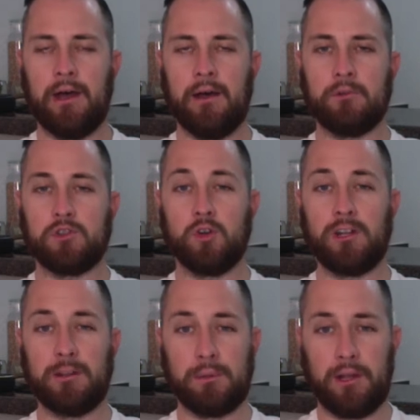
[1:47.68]
a
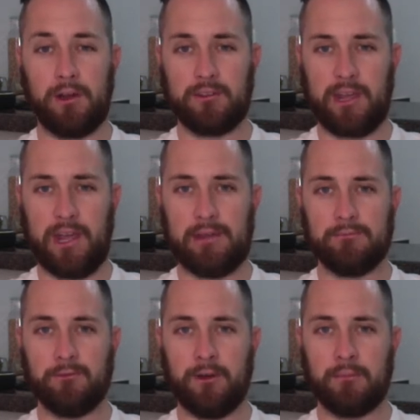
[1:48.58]
majority of the players
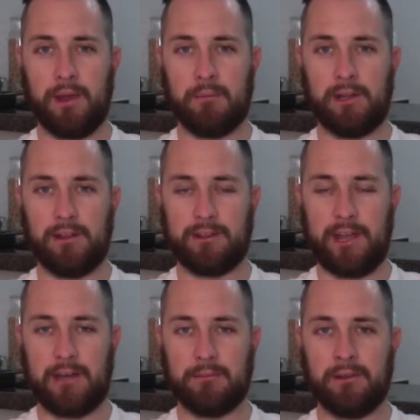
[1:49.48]
came from MLS
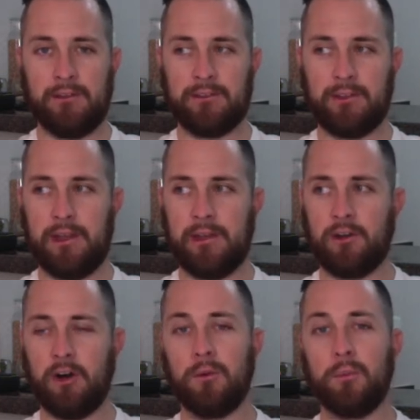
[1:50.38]
academies, and
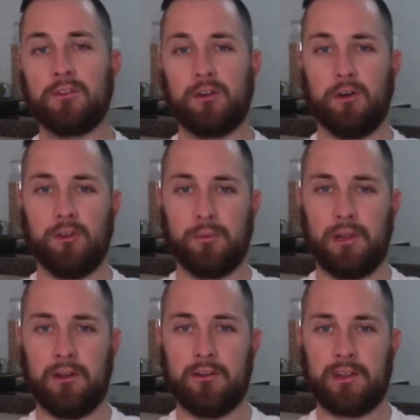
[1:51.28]
almost all the
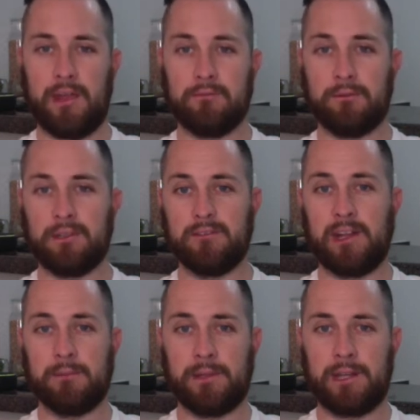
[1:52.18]
players came from
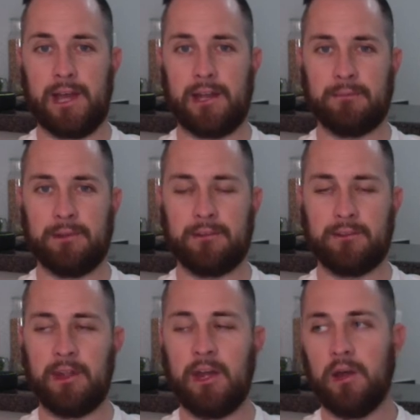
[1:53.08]
Development
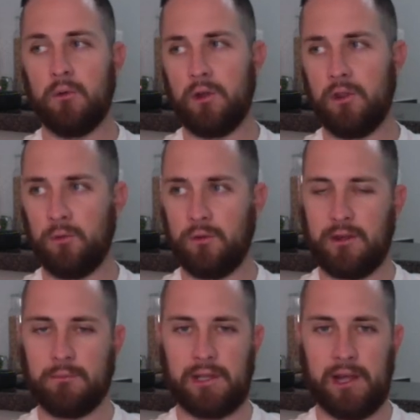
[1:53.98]
Academies, whether it was
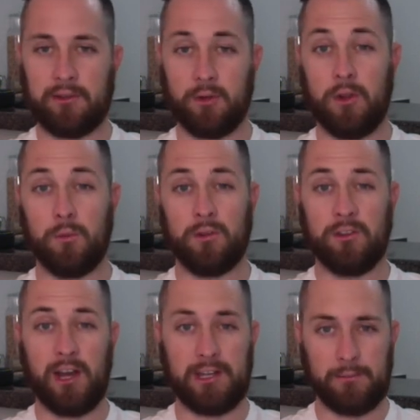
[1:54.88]
MLS or whether it was
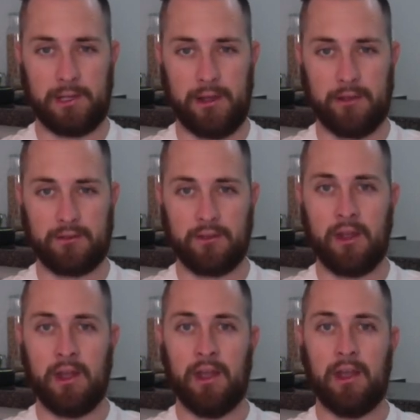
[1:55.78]
non-MLS.
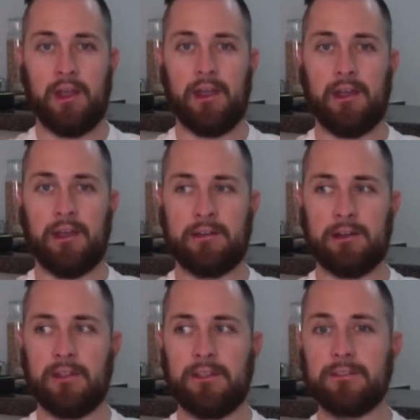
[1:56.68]
And
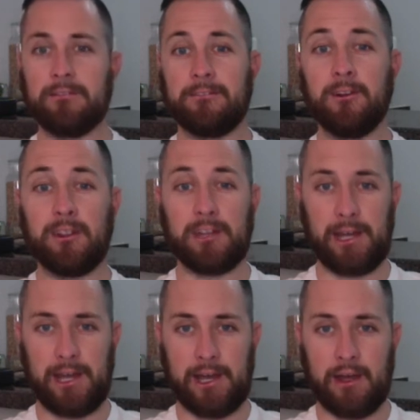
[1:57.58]
I think the fear that I
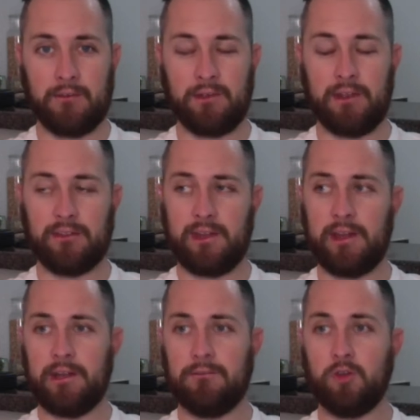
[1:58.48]
have is
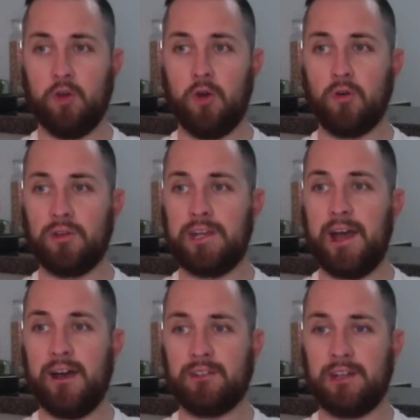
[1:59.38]
that if you only
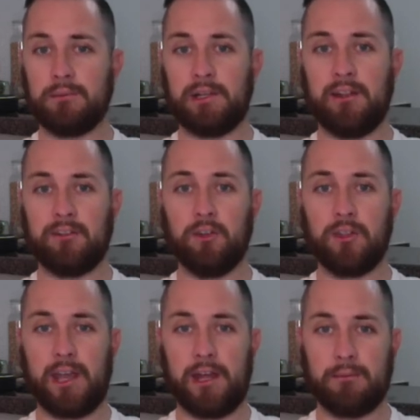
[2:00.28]
have an MLS Youth
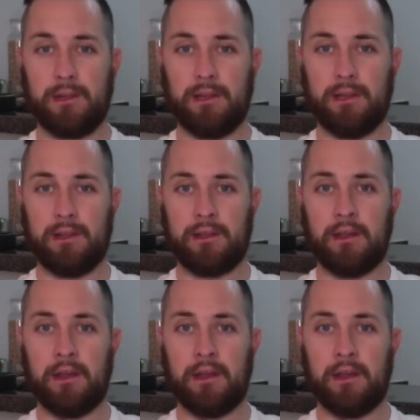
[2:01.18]
Academy League,